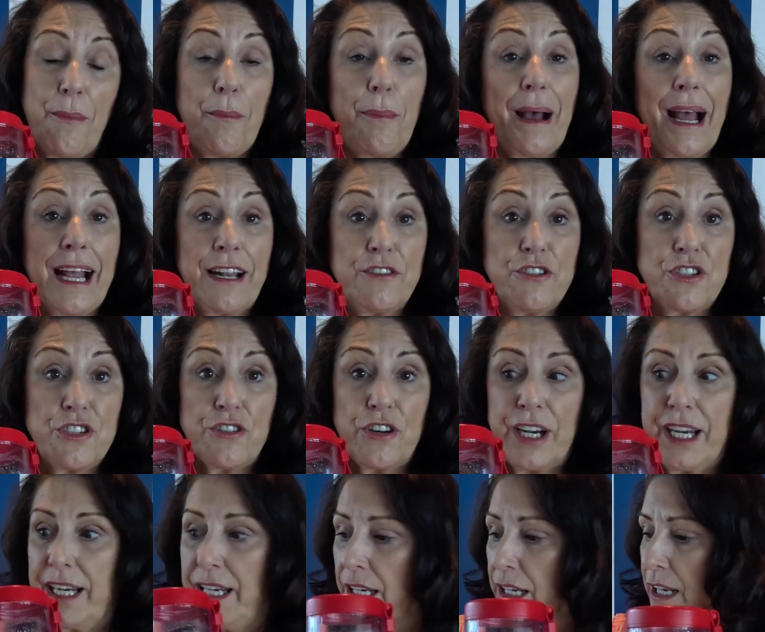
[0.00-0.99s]

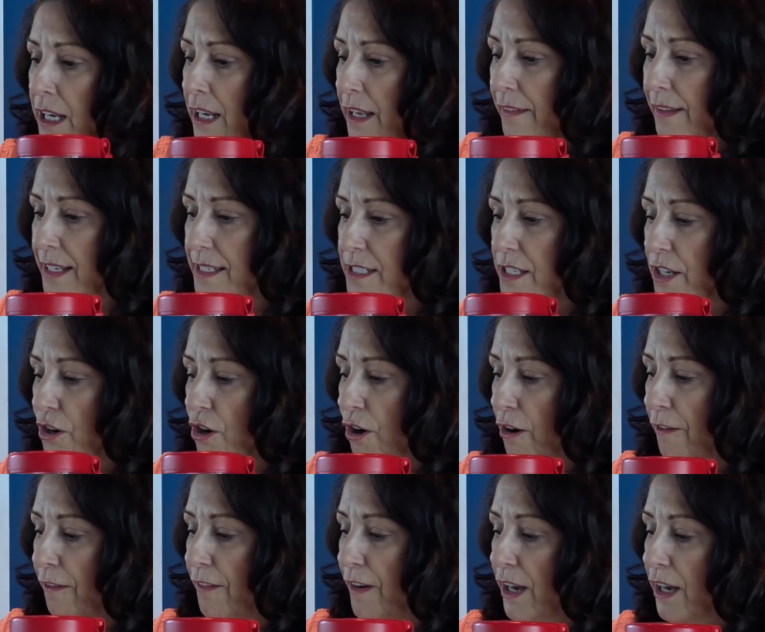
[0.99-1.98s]
pantry that's on
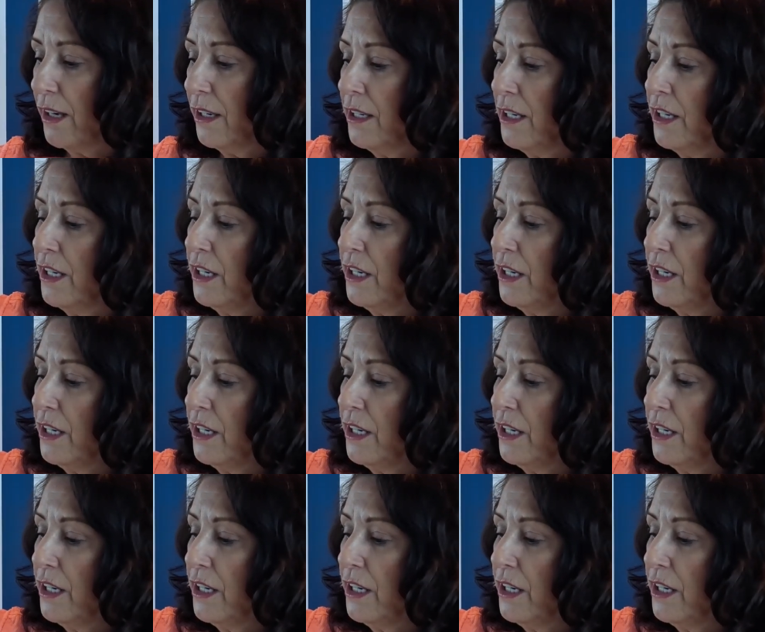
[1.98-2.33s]
offer.